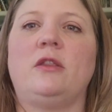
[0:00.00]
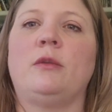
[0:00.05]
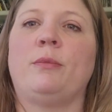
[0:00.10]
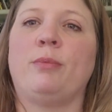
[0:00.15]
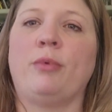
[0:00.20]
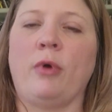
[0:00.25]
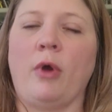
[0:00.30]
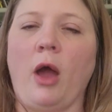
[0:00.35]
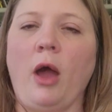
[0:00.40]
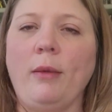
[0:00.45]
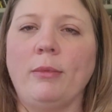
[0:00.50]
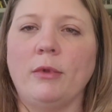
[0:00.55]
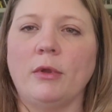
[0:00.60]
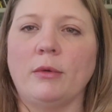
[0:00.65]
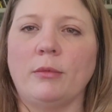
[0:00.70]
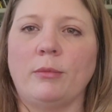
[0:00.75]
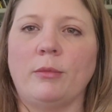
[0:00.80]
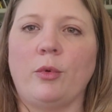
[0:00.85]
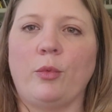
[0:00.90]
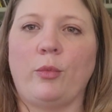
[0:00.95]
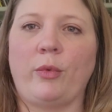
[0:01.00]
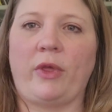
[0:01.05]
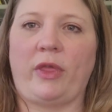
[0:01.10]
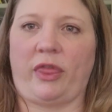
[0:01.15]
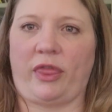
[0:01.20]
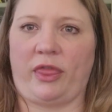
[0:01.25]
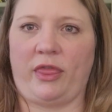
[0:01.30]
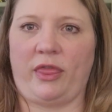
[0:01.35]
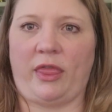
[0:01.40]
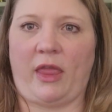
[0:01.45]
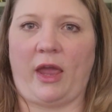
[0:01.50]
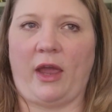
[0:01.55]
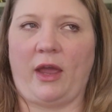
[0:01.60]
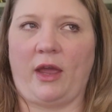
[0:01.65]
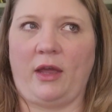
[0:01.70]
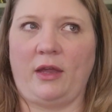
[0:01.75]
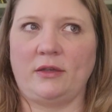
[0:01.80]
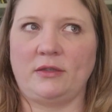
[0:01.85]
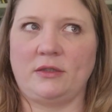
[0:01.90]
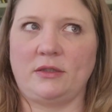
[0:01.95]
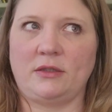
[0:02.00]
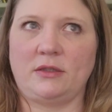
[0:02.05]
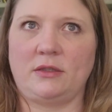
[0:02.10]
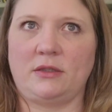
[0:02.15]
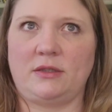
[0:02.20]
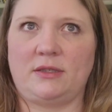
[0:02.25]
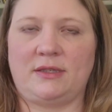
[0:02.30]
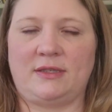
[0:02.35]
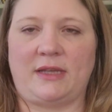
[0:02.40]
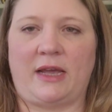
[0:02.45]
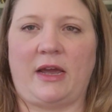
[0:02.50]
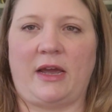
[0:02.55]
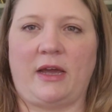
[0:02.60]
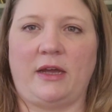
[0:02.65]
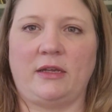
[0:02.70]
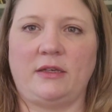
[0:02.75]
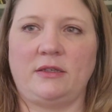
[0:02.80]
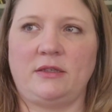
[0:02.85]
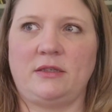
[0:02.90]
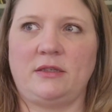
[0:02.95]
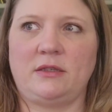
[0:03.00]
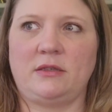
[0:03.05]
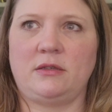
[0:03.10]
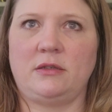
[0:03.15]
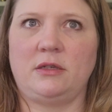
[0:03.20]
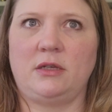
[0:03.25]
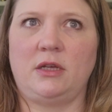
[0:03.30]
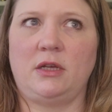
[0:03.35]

The problem with that size,